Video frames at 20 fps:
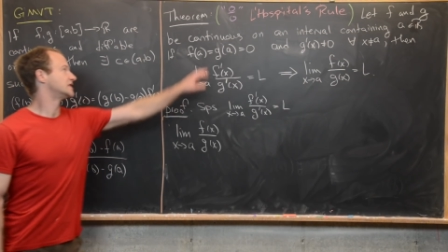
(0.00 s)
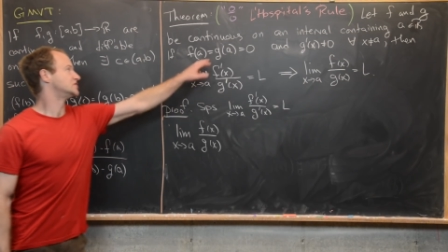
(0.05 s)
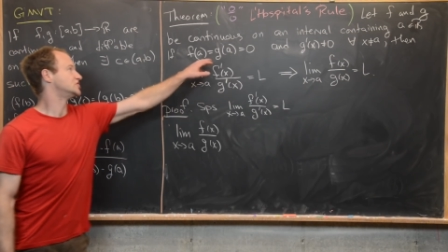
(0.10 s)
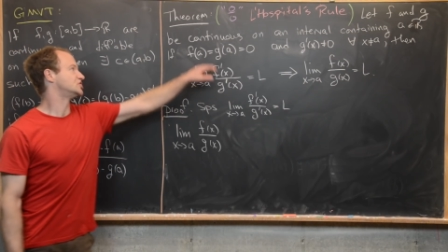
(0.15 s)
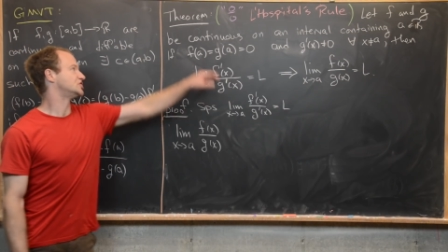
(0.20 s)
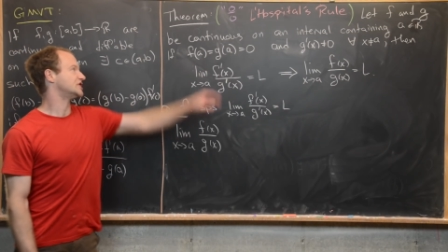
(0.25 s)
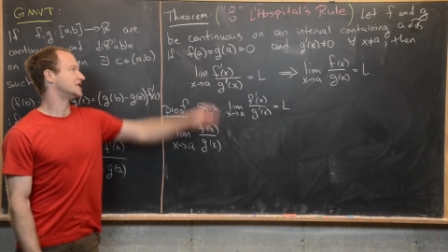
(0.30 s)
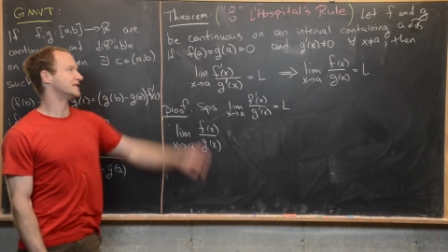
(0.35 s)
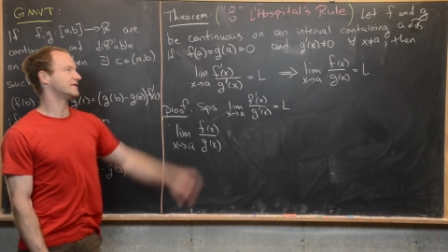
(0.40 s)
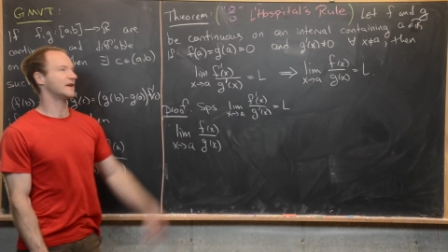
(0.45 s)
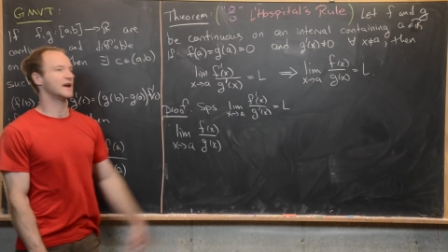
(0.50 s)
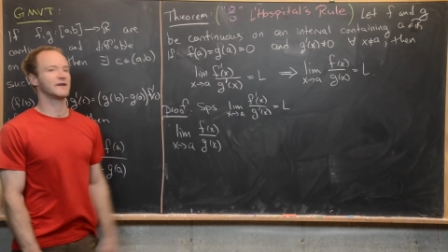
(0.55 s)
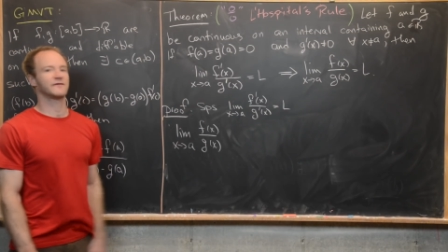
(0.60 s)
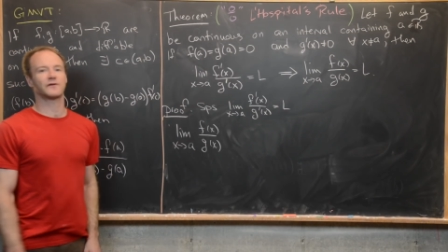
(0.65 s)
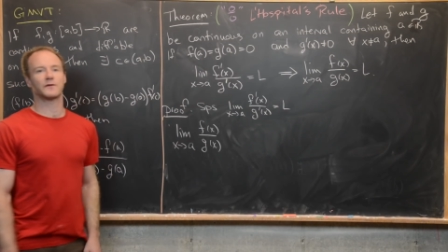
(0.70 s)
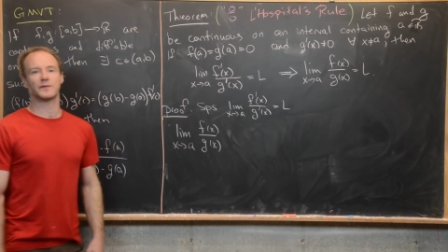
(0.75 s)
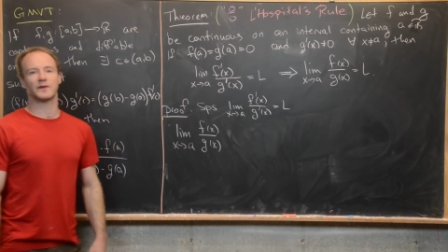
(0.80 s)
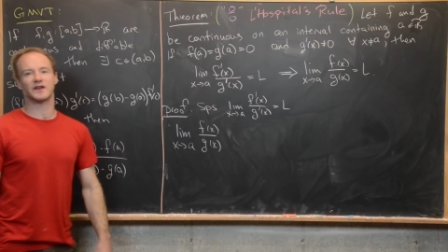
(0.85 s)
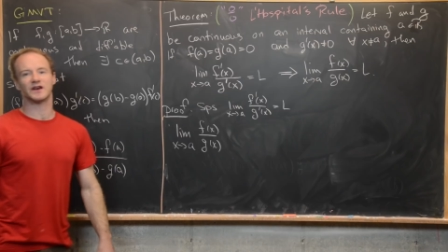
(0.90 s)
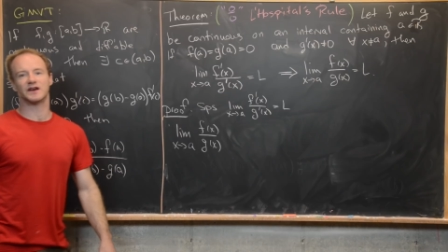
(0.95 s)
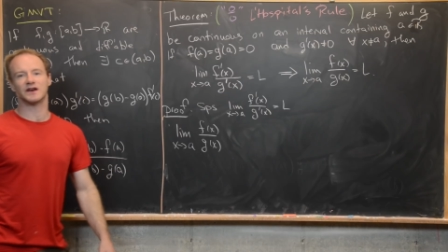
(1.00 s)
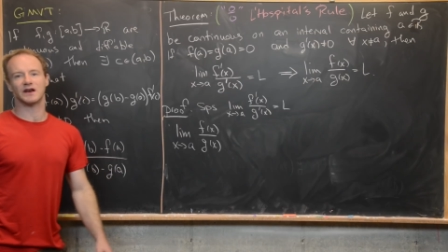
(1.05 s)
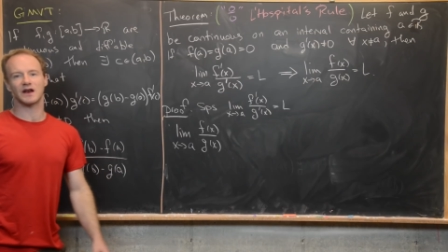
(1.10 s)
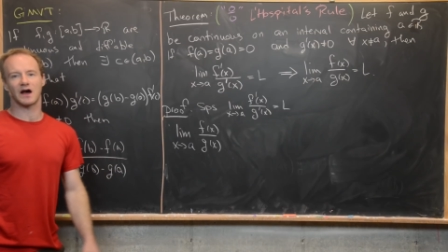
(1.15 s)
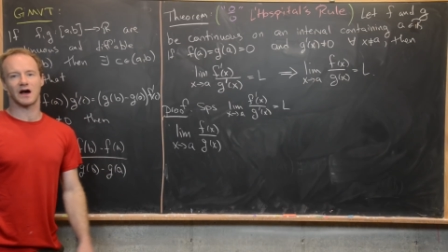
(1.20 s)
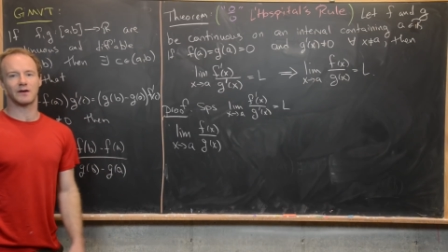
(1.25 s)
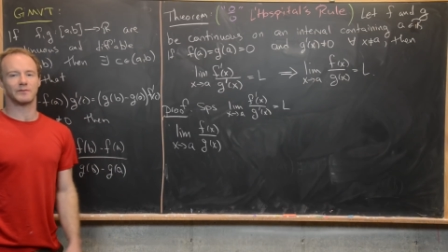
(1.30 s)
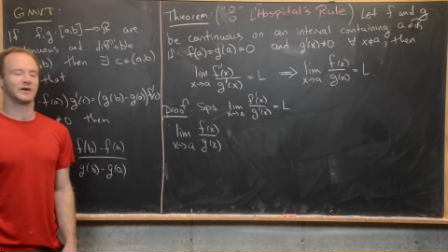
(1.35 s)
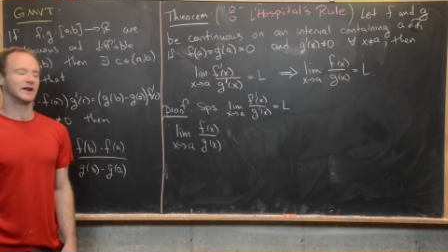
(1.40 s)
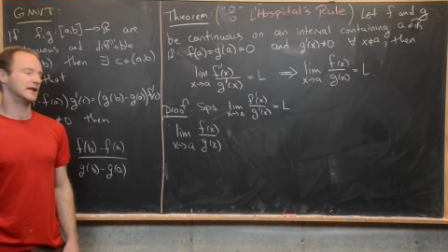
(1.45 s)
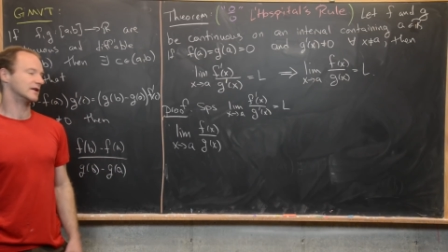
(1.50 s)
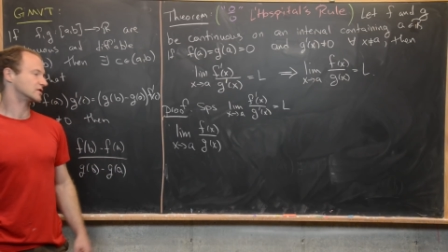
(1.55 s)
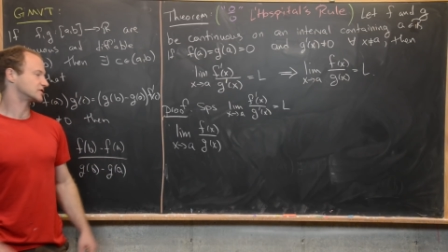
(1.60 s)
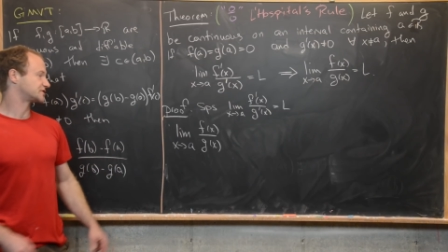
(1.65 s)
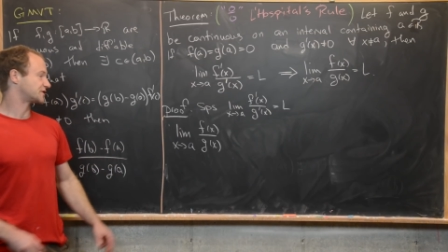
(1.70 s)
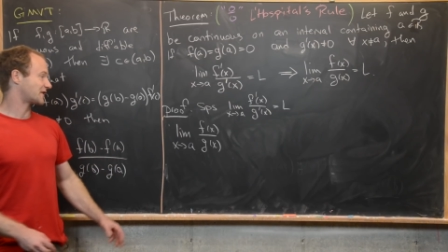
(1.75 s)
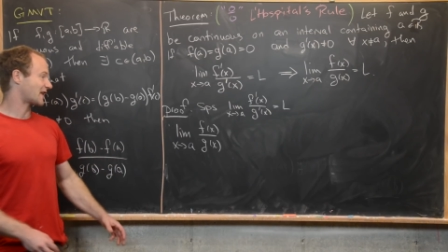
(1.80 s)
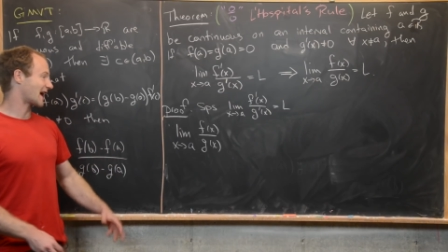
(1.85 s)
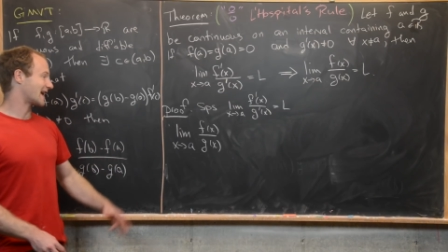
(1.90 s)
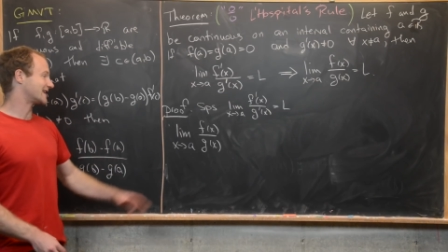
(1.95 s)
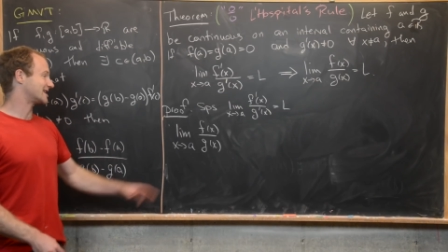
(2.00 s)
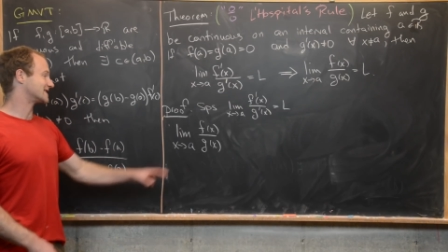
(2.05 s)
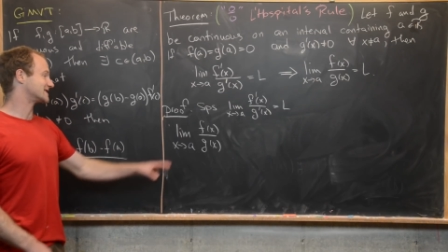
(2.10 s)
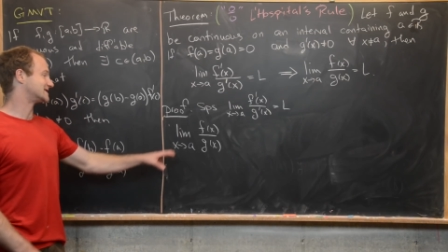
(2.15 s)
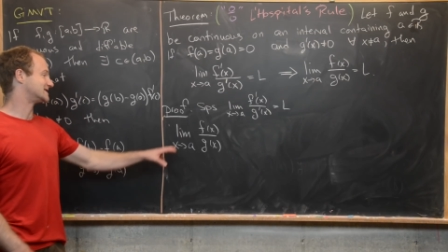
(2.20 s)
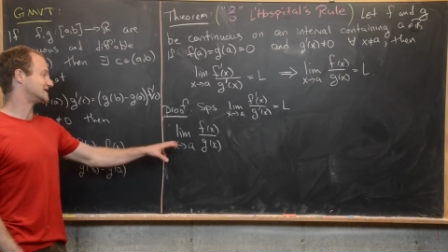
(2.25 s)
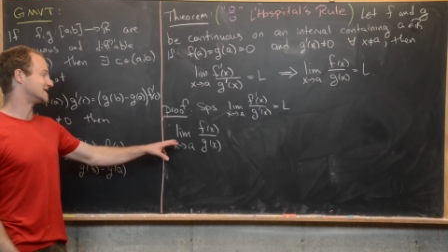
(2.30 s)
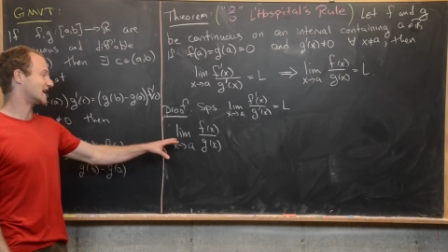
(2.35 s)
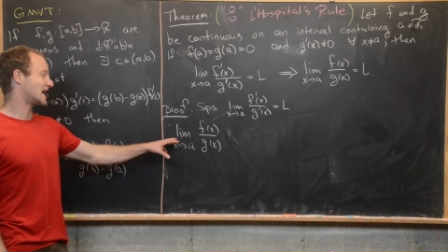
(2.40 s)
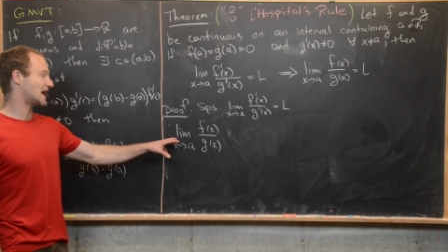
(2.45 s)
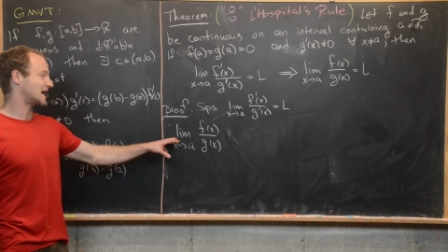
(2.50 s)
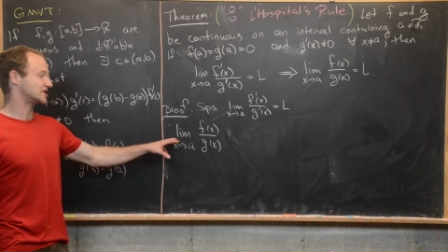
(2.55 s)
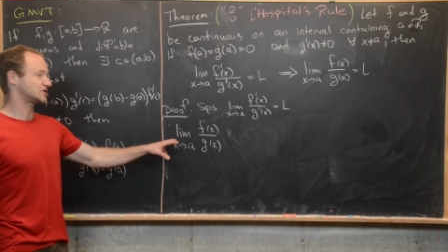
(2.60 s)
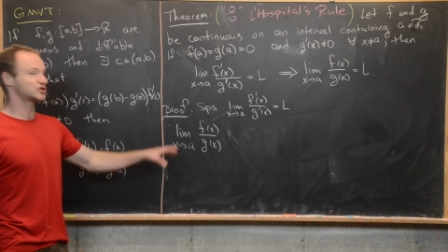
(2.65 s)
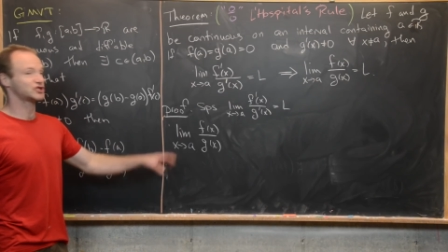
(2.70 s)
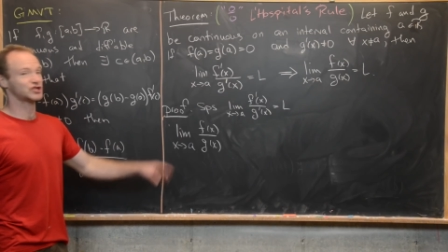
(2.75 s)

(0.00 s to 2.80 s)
g of a from the denominator. So that does not